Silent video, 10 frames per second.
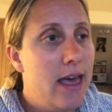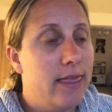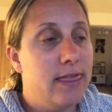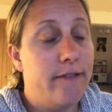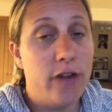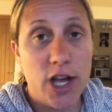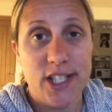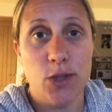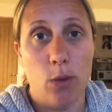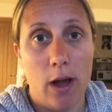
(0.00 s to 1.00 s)
The
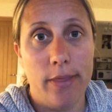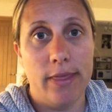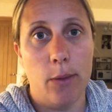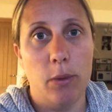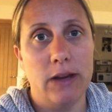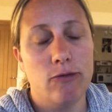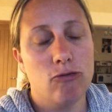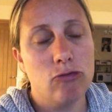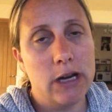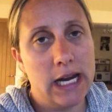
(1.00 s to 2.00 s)
first one that we've
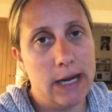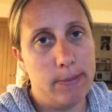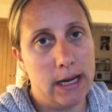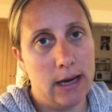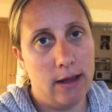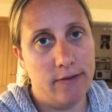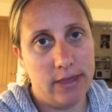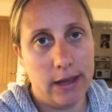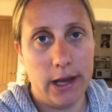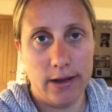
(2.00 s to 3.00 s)
really been loving
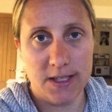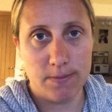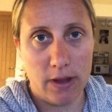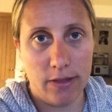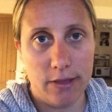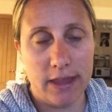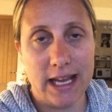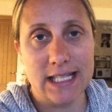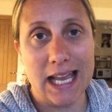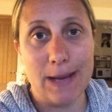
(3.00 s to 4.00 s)
the last month
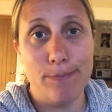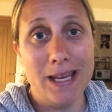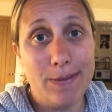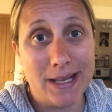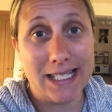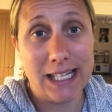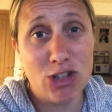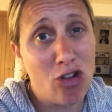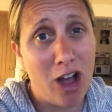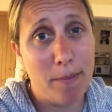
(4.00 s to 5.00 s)
is a BBC
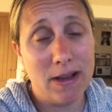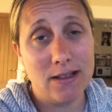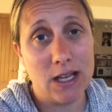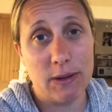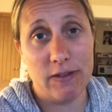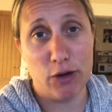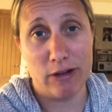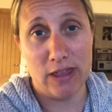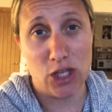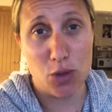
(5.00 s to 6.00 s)
drama. So if you're
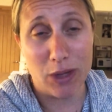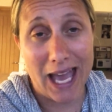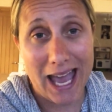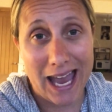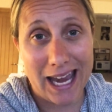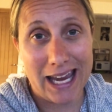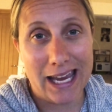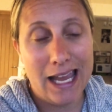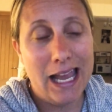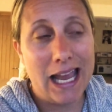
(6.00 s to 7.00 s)
in the UK,
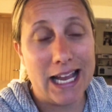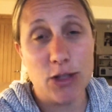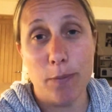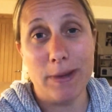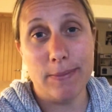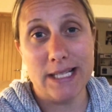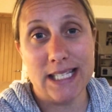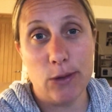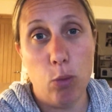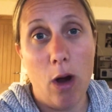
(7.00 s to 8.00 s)
it's on
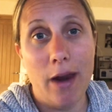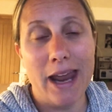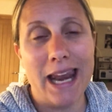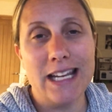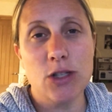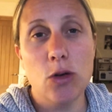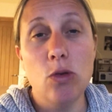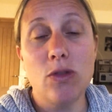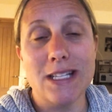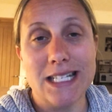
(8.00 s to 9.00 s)
BBC One and it's
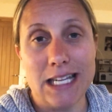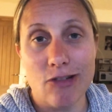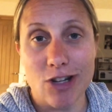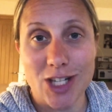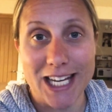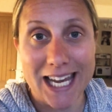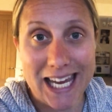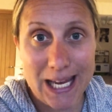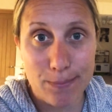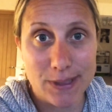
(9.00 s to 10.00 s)
called The Secret She
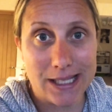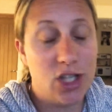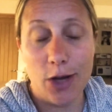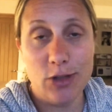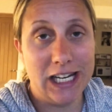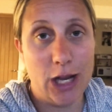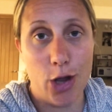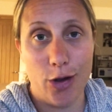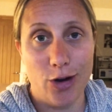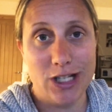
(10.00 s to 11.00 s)
Keeps. Totally
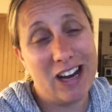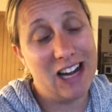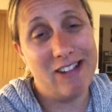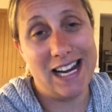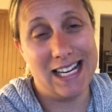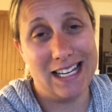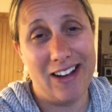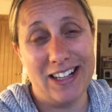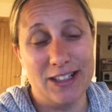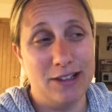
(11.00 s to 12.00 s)
hooked. Really, really
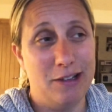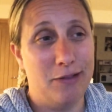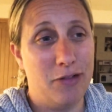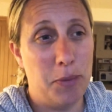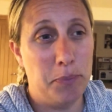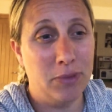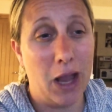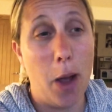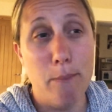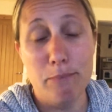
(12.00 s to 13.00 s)
kind of
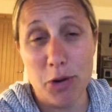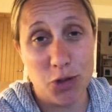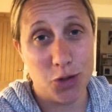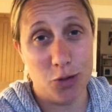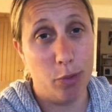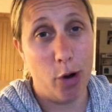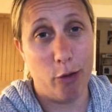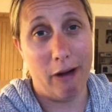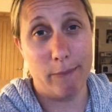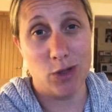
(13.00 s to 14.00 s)
emotional
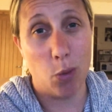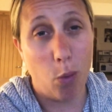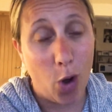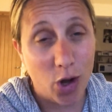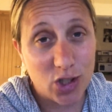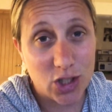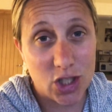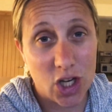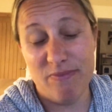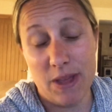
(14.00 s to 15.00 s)
program to watch.
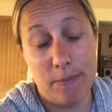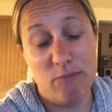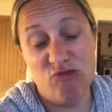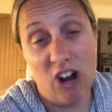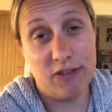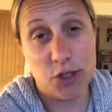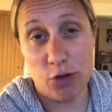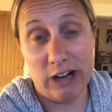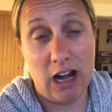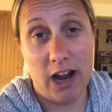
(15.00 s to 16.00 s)
The rough
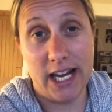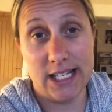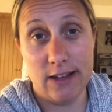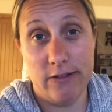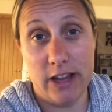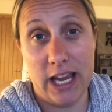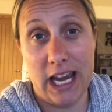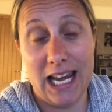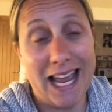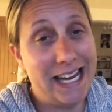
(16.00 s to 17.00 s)
storyline is of a
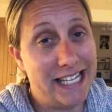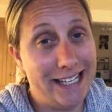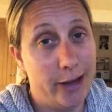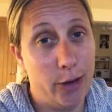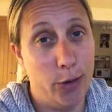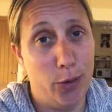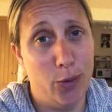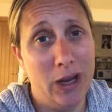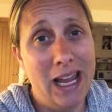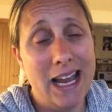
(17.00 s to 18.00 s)
lady who
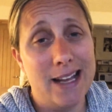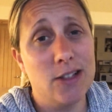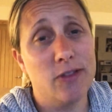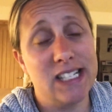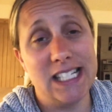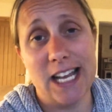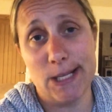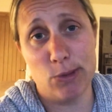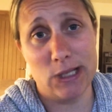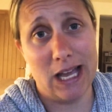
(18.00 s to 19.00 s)
is obviously
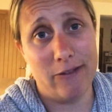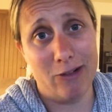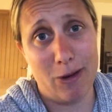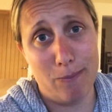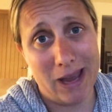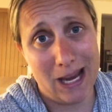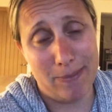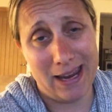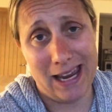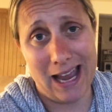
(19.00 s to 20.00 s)
desperate to have her own
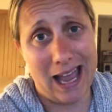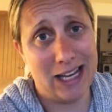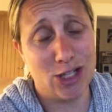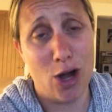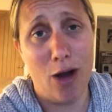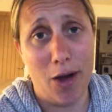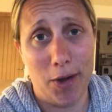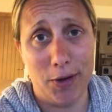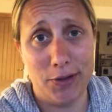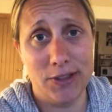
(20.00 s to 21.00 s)
baby and
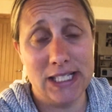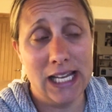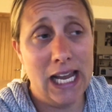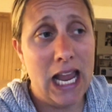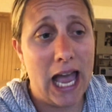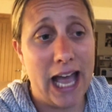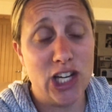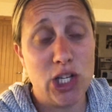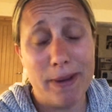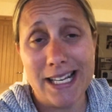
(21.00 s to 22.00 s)
can't, and
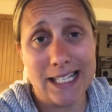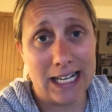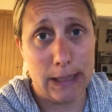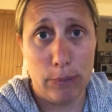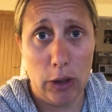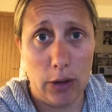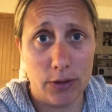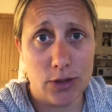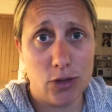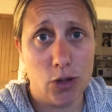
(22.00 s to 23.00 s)
she basically
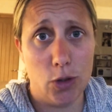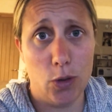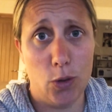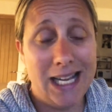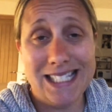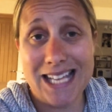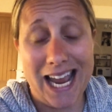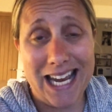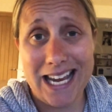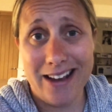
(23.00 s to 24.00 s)
plots to
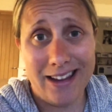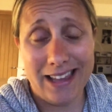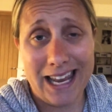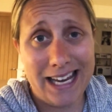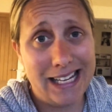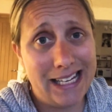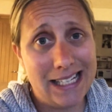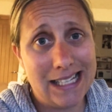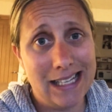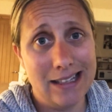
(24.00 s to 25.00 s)
take another
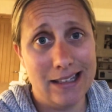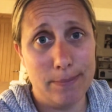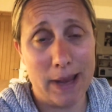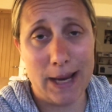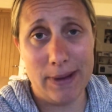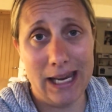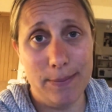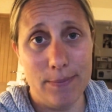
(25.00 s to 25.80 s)
lady's baby.